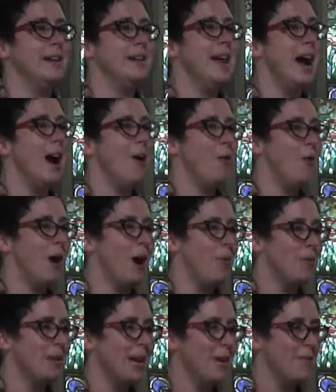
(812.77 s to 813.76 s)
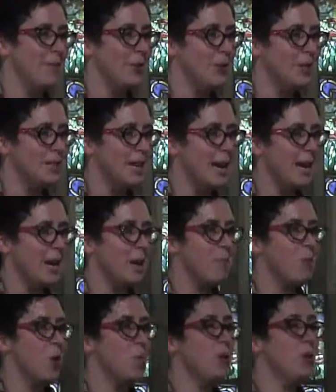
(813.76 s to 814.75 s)
Now, I would like for you to take a
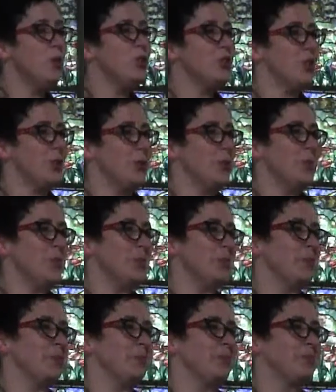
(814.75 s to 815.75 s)
moment or two